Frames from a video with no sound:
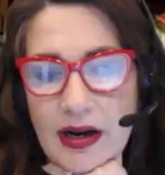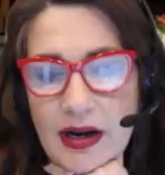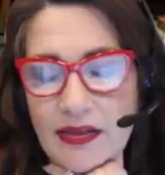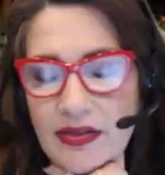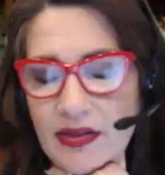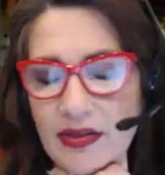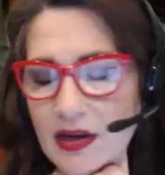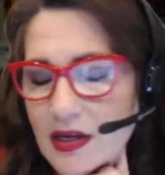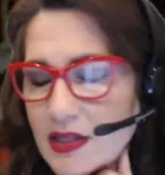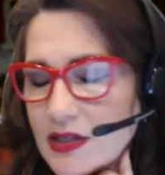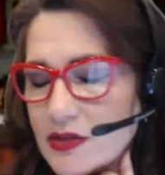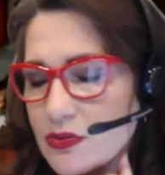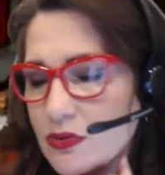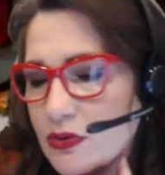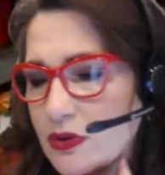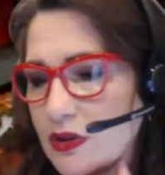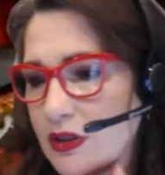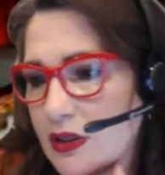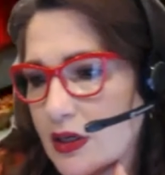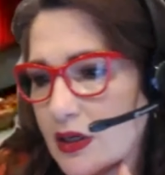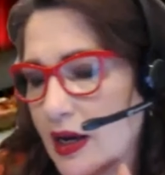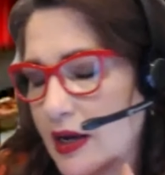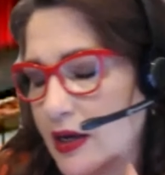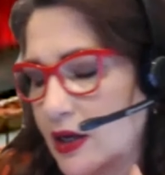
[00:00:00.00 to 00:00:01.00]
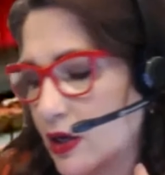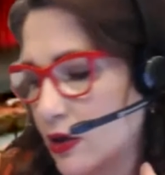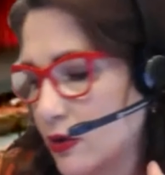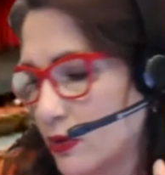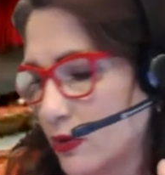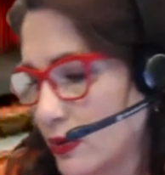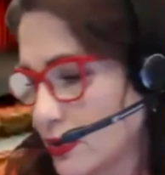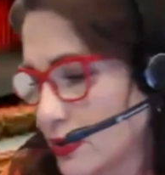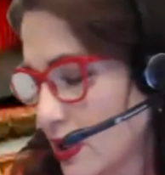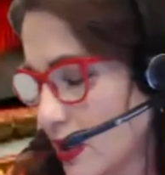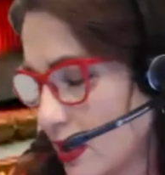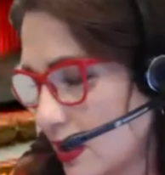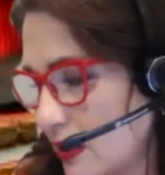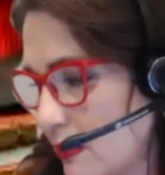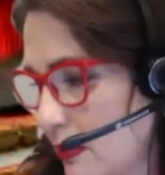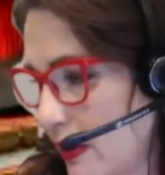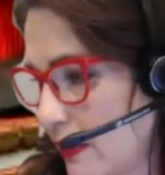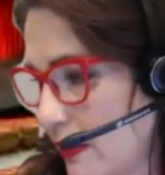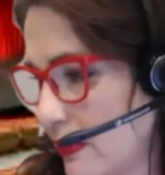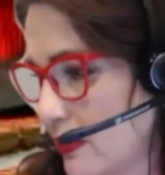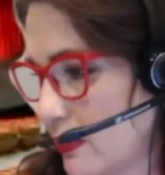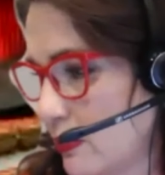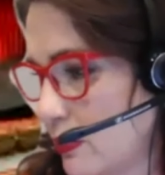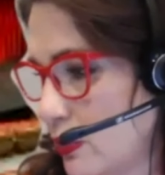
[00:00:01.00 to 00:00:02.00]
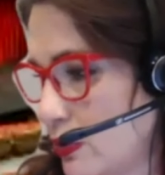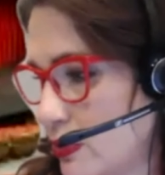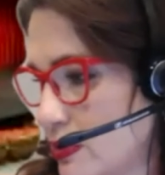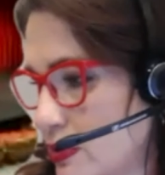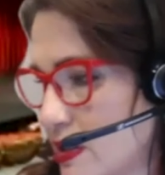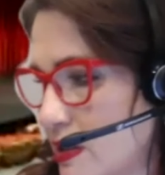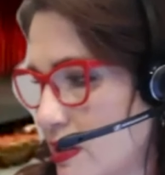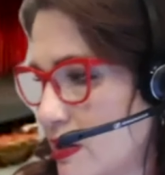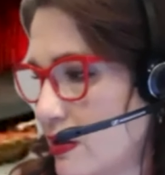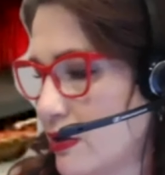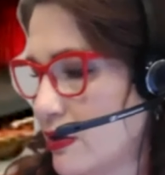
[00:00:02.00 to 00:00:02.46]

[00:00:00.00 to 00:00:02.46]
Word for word: I think it's really not, you know, we're talking about the moons.